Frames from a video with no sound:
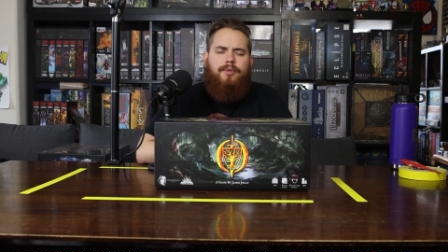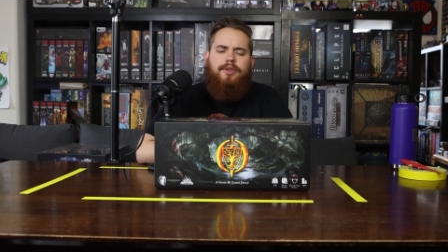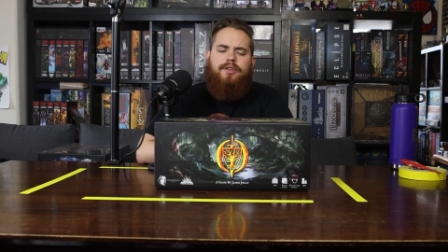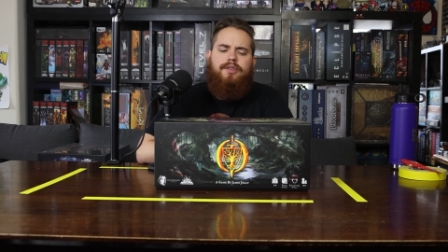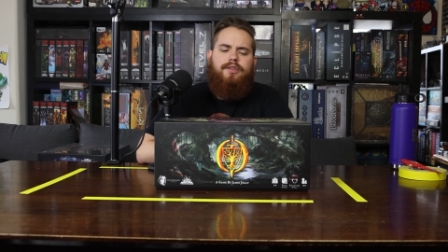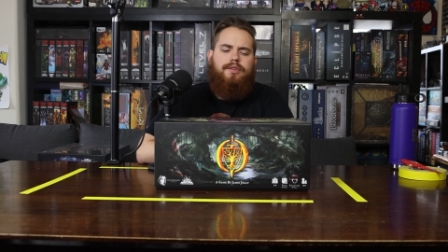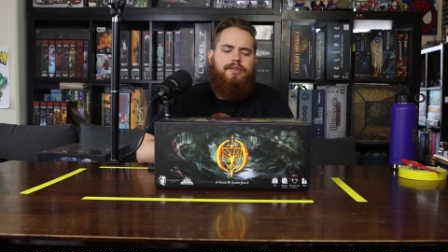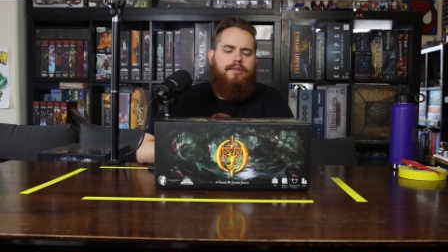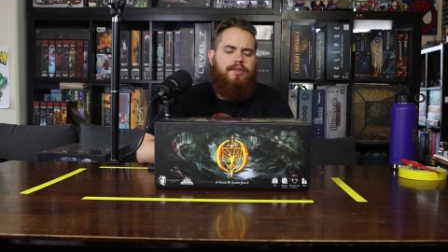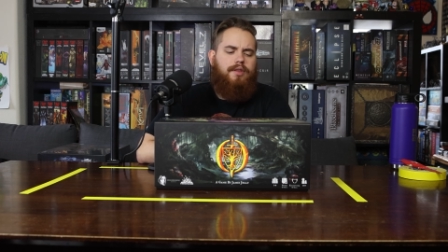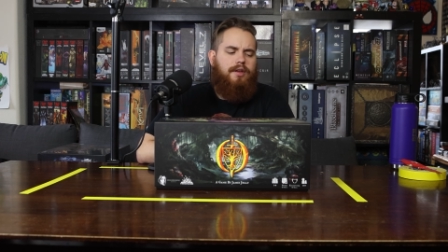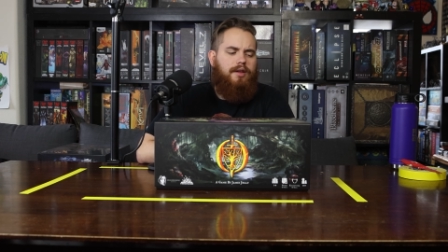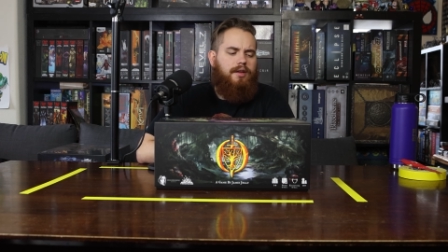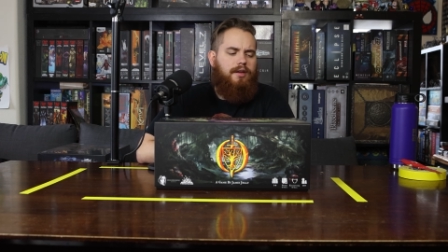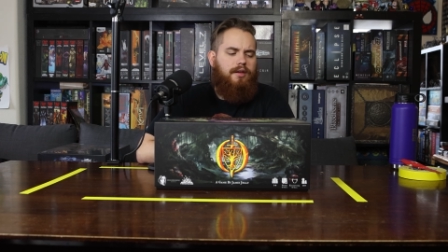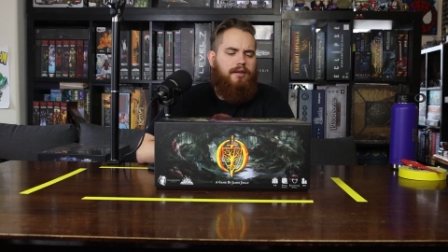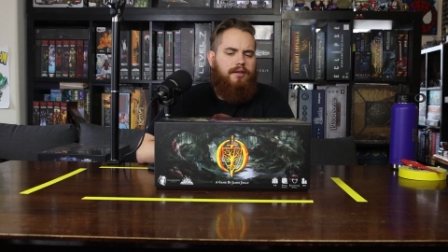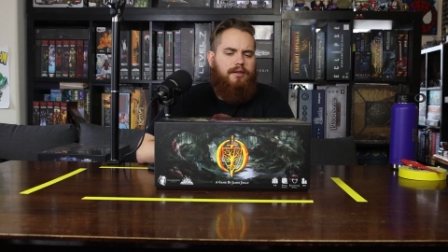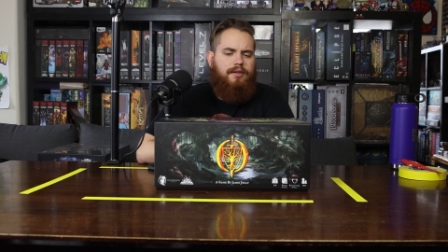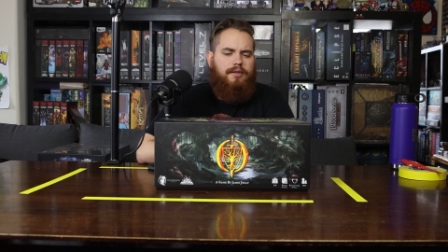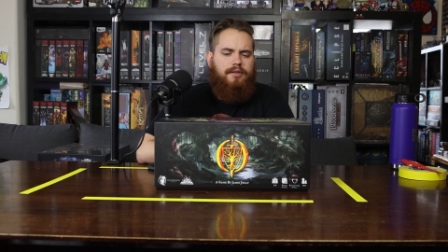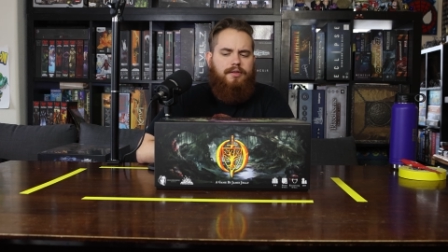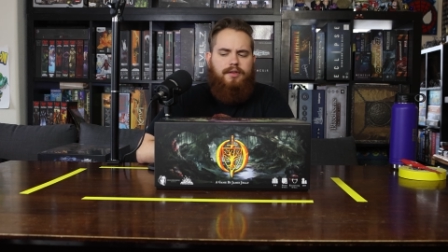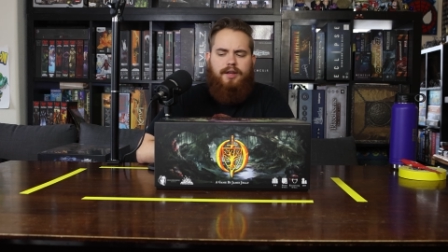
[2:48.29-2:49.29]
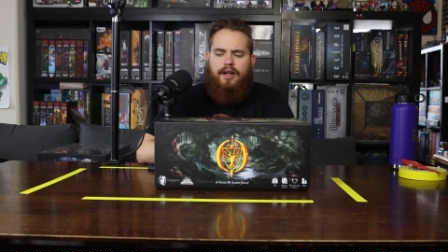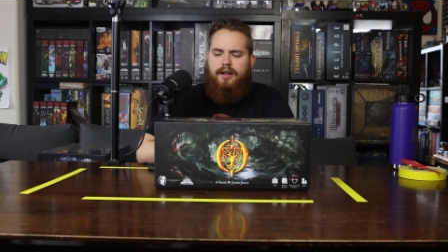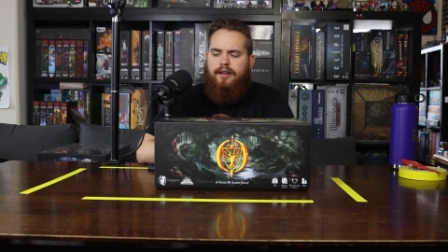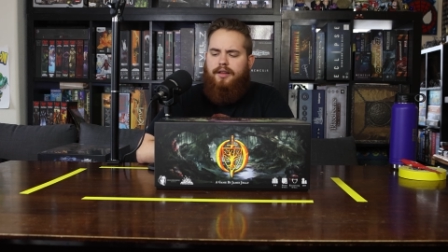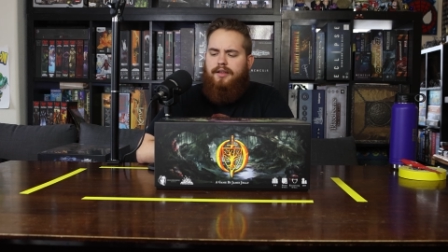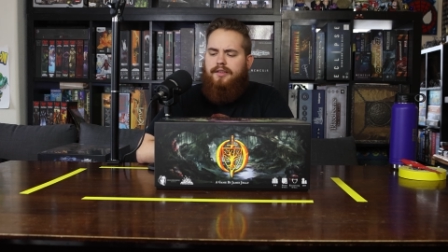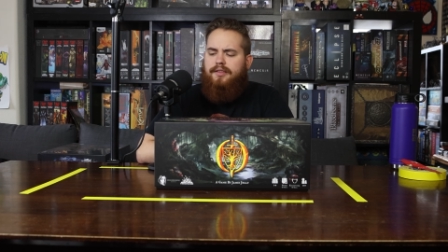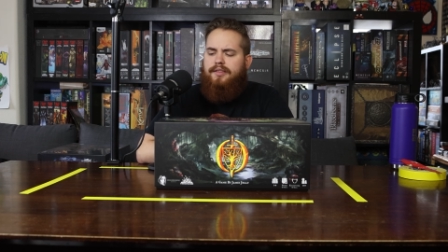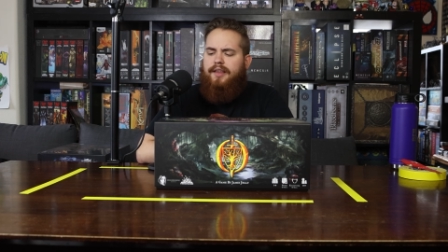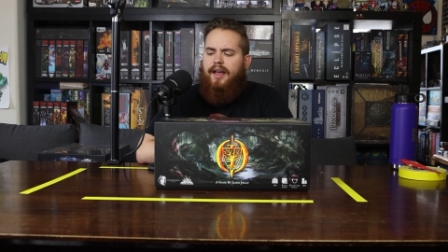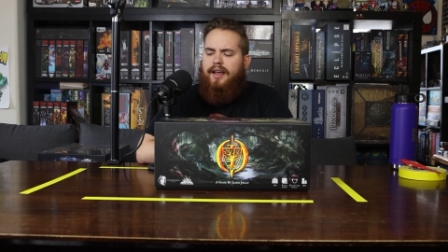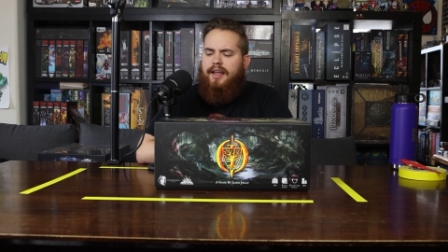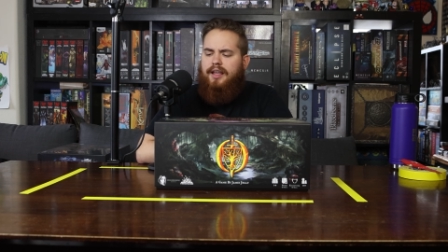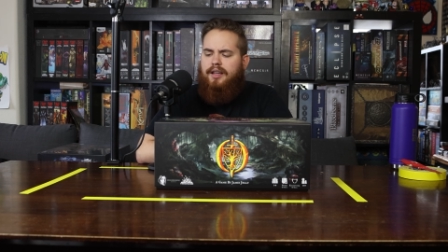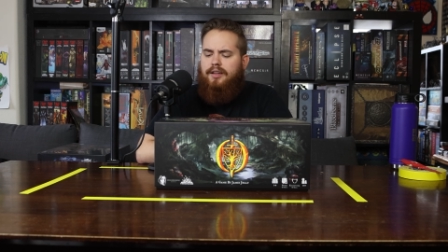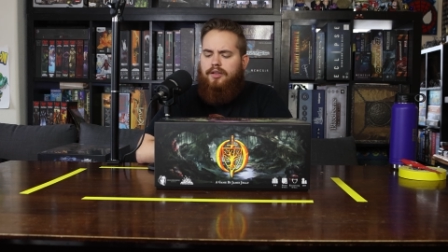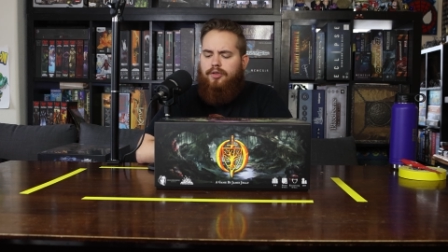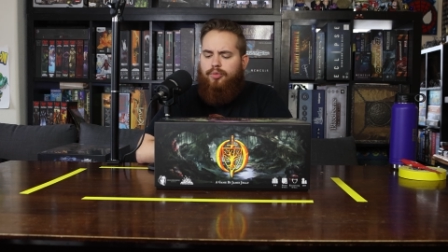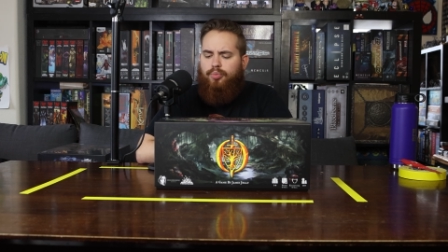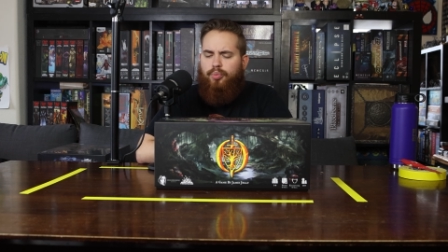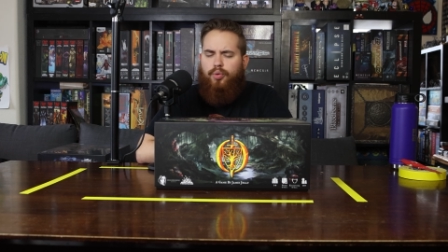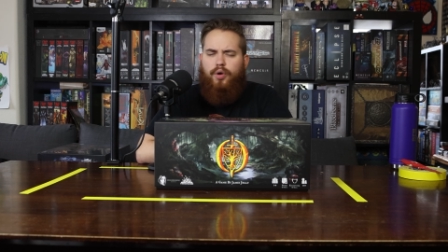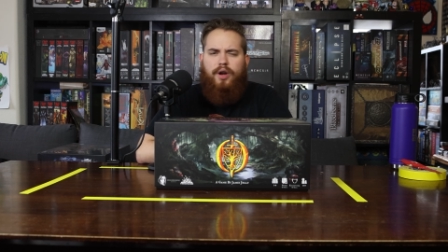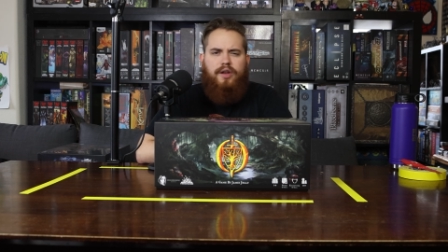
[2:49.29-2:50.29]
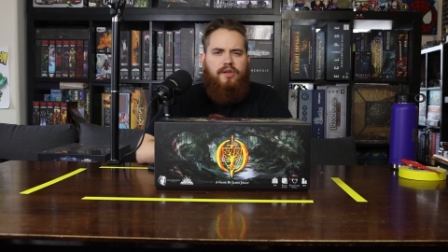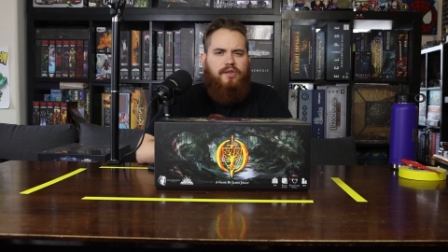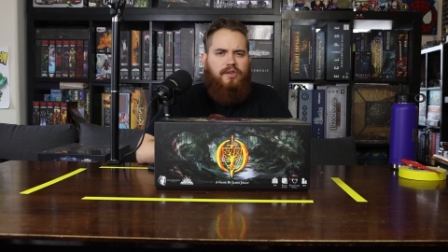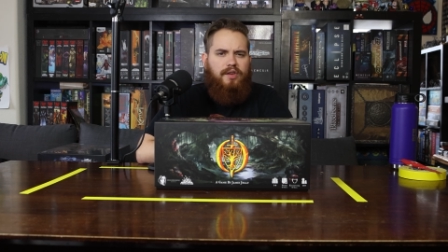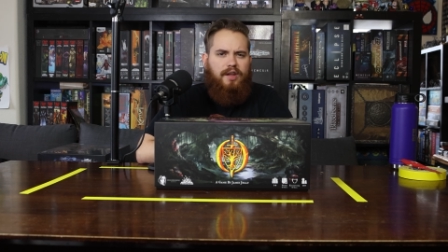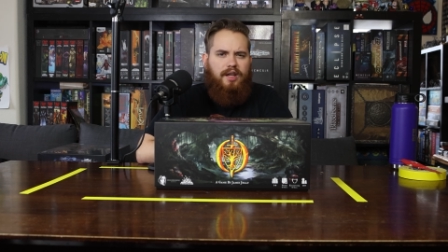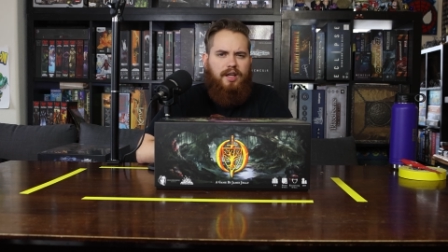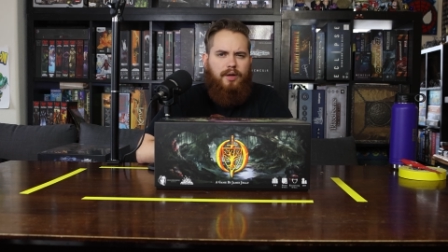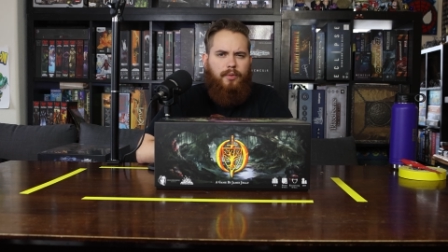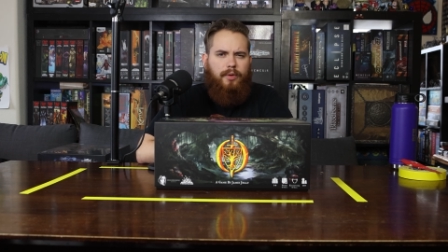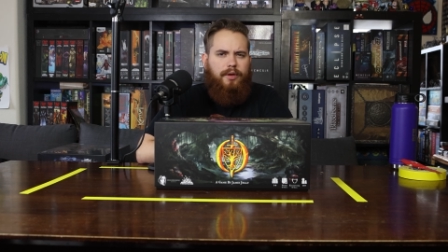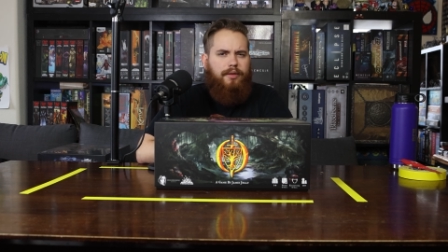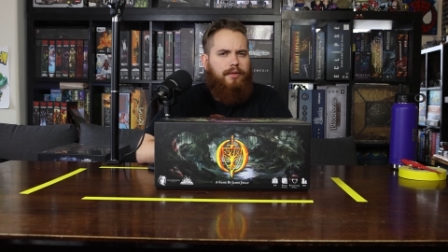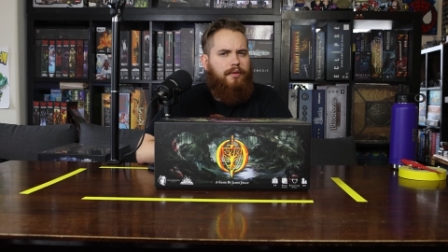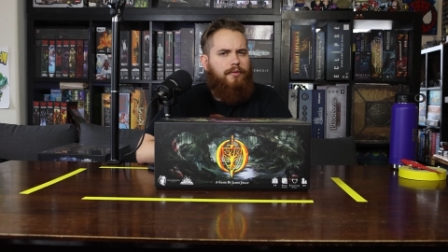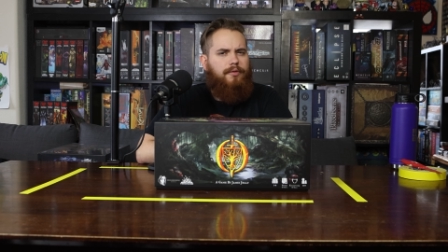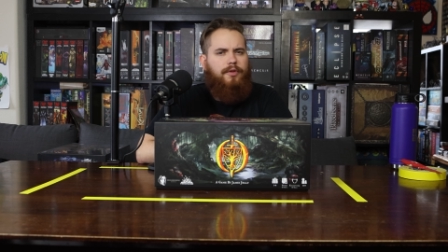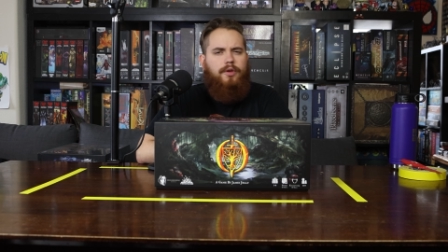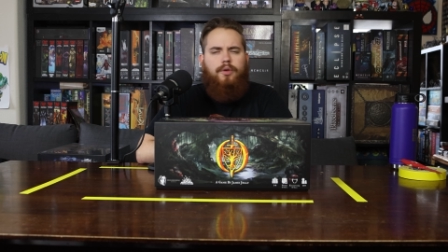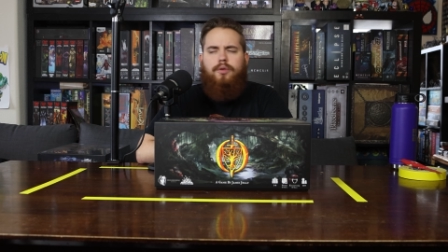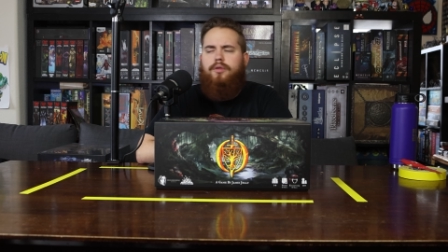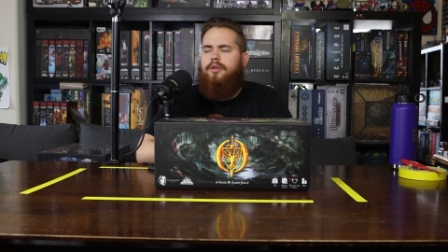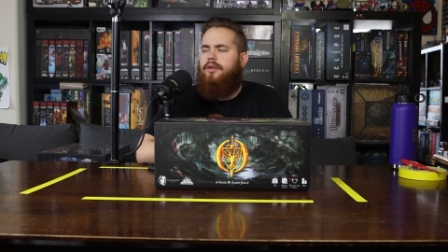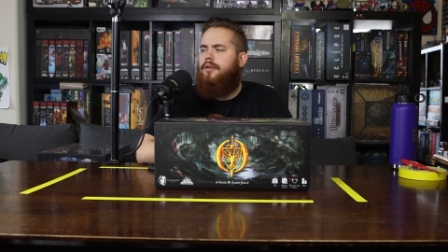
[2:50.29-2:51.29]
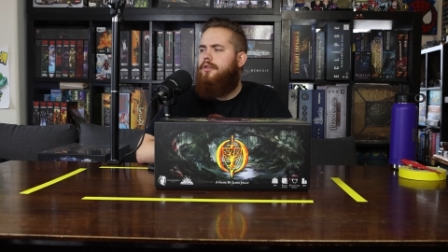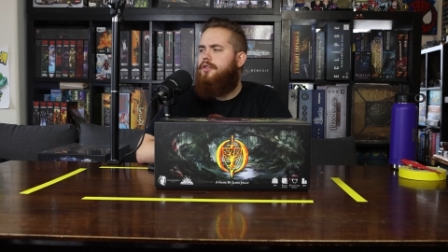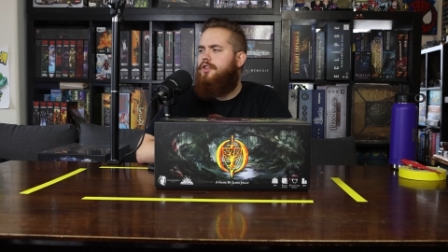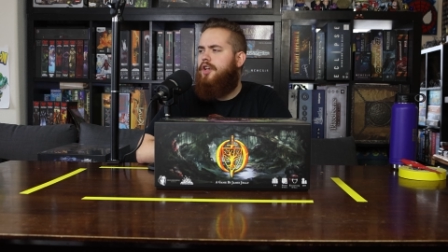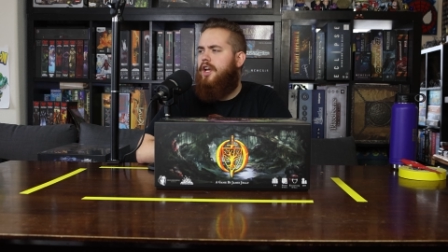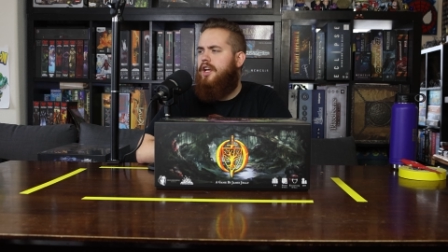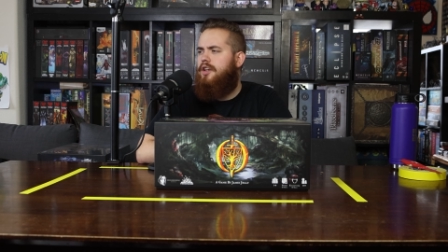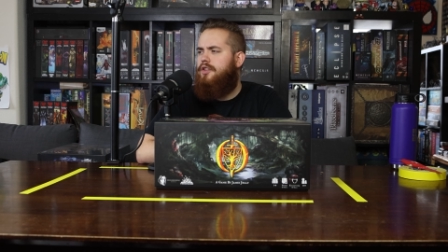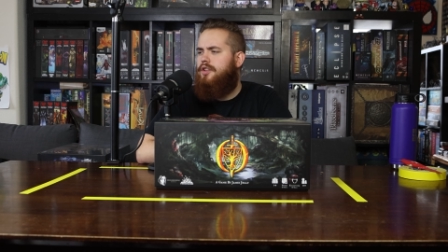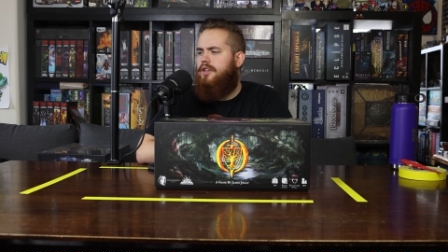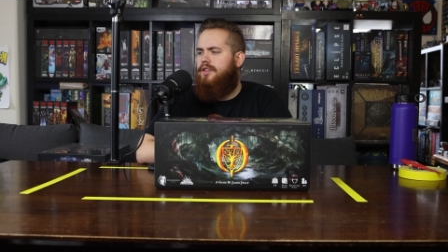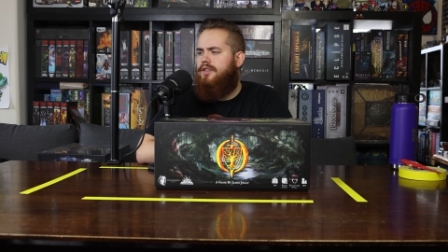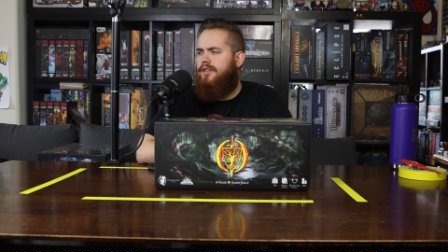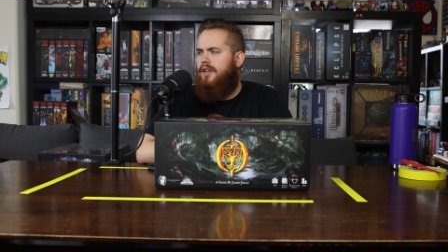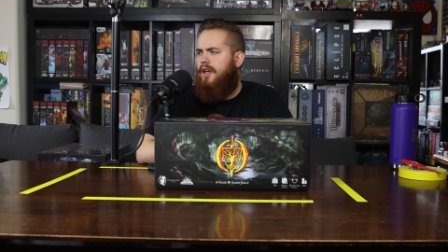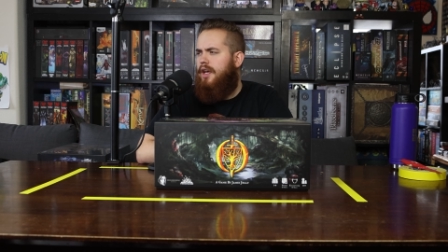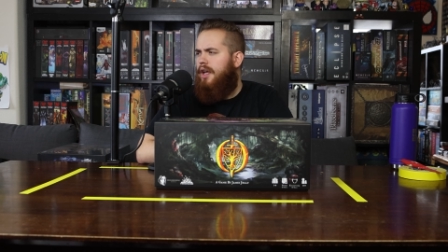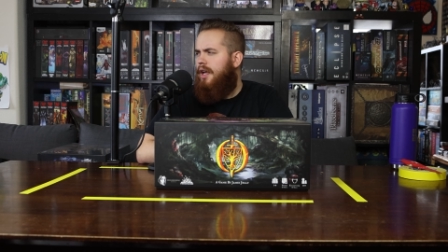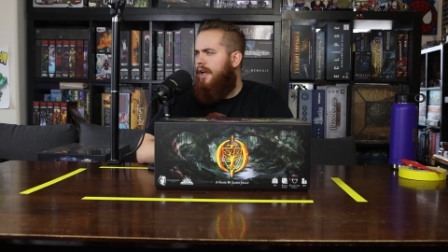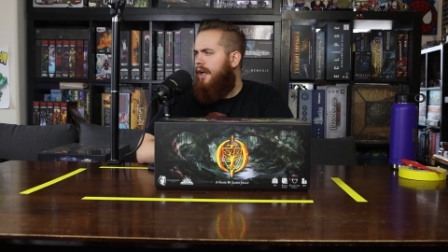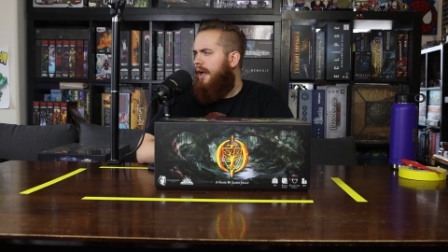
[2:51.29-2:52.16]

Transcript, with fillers: But this is the this is kind of the second printing with a few little changes.